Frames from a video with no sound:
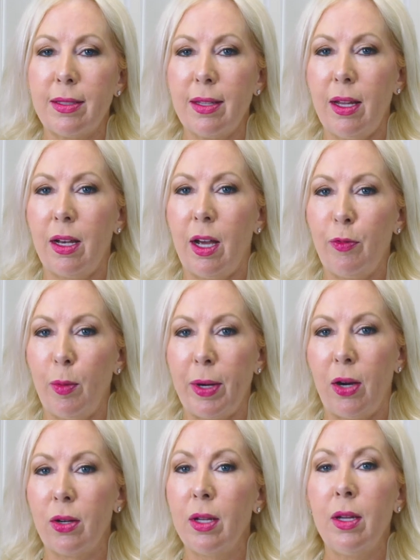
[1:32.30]
say enough
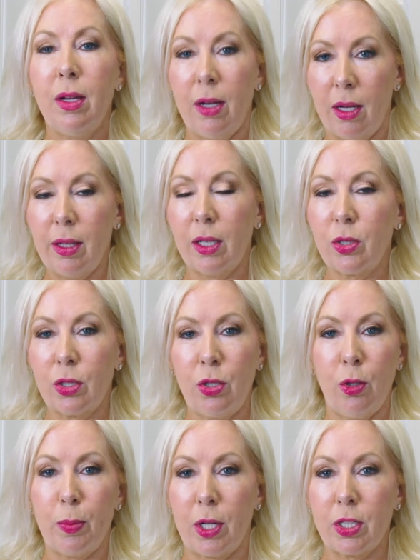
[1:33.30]
about electric
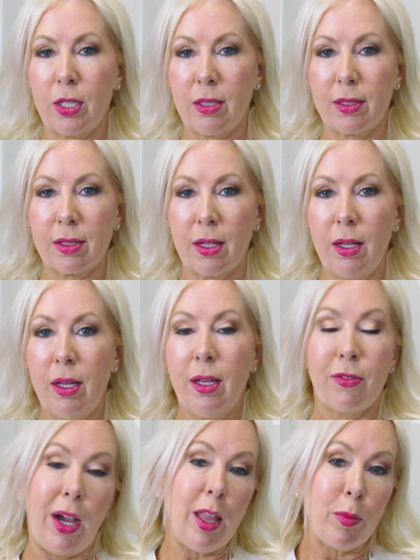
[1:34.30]
toothbrushes.
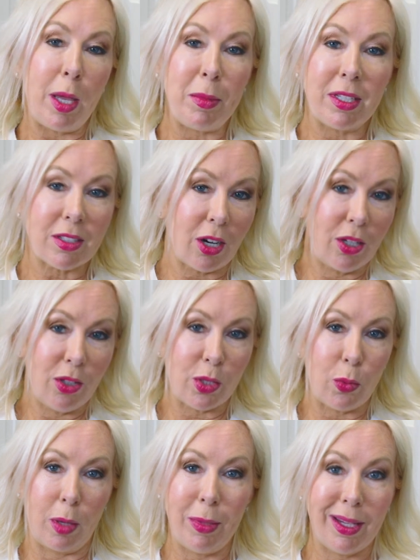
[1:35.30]
Finally made me start
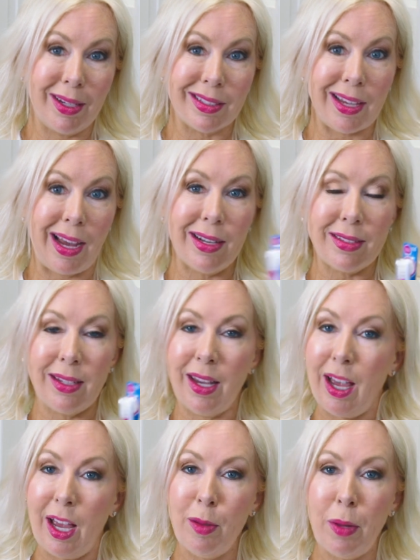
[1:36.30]
using one, because honestly,
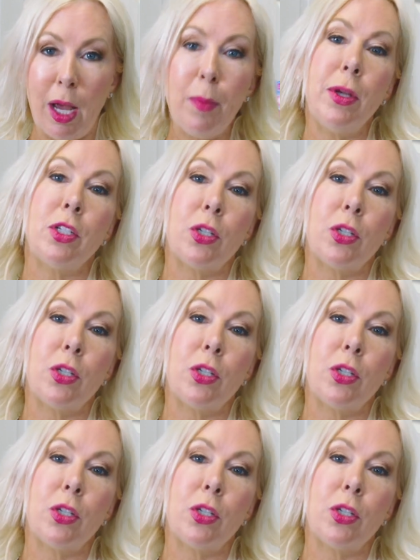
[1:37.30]
I've been